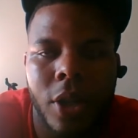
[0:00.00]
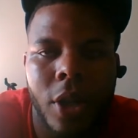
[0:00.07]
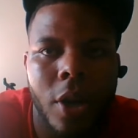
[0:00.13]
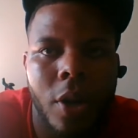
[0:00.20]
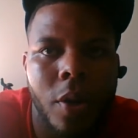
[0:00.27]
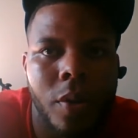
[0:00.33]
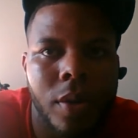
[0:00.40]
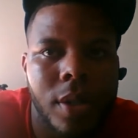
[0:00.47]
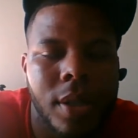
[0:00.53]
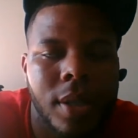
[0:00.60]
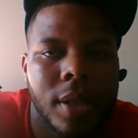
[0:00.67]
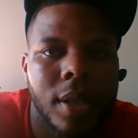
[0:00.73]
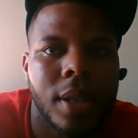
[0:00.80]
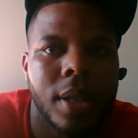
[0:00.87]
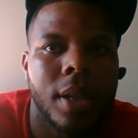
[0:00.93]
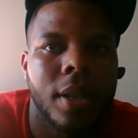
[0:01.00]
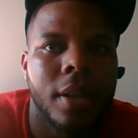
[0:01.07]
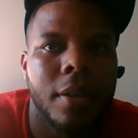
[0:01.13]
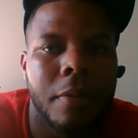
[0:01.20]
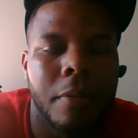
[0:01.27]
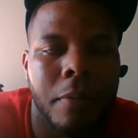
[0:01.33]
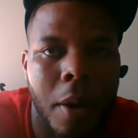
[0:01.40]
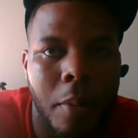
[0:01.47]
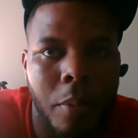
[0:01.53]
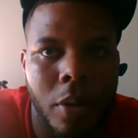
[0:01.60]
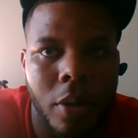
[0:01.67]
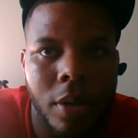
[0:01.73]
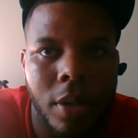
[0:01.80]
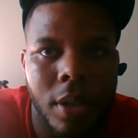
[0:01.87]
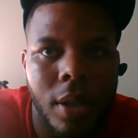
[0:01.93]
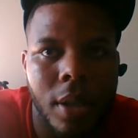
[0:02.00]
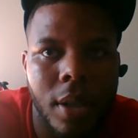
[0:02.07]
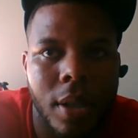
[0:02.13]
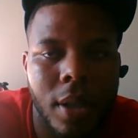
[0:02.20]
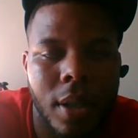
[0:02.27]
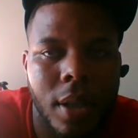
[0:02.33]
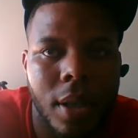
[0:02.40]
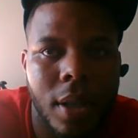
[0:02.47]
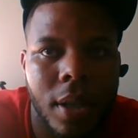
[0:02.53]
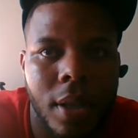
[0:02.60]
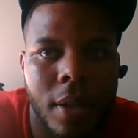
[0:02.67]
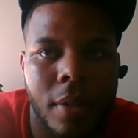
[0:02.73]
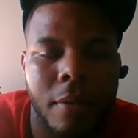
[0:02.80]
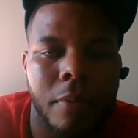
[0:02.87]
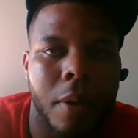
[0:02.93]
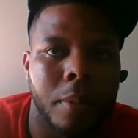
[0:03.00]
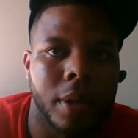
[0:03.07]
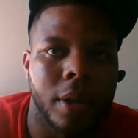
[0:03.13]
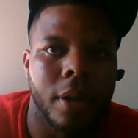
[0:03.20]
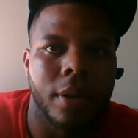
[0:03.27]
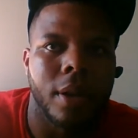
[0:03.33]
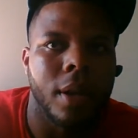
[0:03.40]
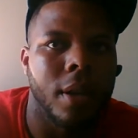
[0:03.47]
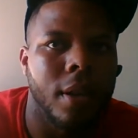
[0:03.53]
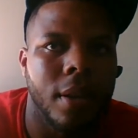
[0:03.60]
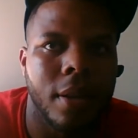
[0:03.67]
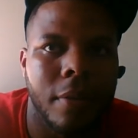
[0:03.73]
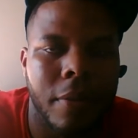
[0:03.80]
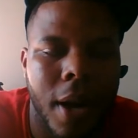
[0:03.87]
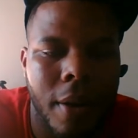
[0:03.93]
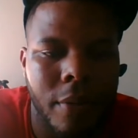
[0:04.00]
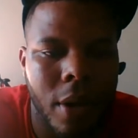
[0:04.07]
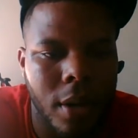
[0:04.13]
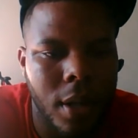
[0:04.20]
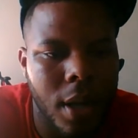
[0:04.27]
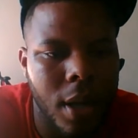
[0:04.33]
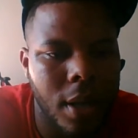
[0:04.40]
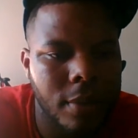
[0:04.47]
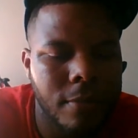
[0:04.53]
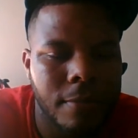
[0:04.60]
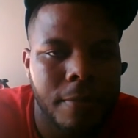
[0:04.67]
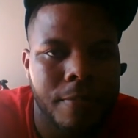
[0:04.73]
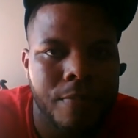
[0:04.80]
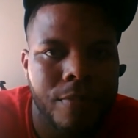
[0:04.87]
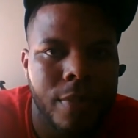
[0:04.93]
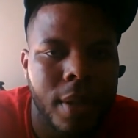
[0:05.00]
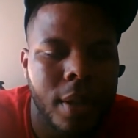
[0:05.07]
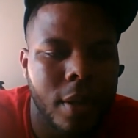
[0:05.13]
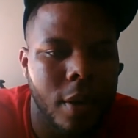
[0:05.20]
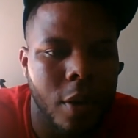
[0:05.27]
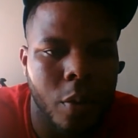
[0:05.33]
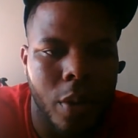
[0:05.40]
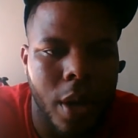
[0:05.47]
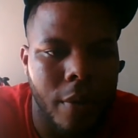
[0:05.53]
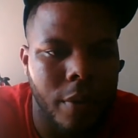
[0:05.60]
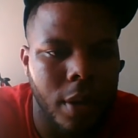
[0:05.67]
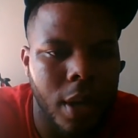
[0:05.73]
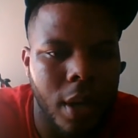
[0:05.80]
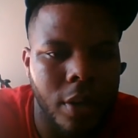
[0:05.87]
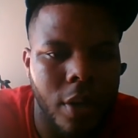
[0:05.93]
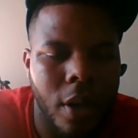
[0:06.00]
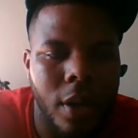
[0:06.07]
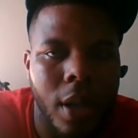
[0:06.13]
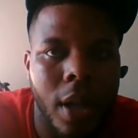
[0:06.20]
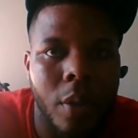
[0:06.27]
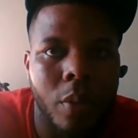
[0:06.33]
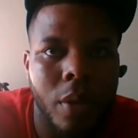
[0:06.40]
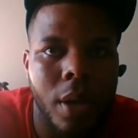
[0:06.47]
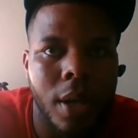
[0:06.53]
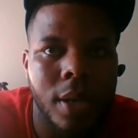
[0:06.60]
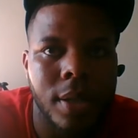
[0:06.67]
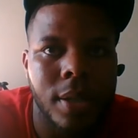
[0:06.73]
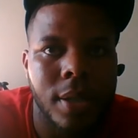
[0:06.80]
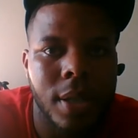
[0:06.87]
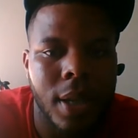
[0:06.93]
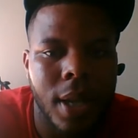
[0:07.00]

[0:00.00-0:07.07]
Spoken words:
Jones fumbled on the 5-yard line or whatever yard line it was.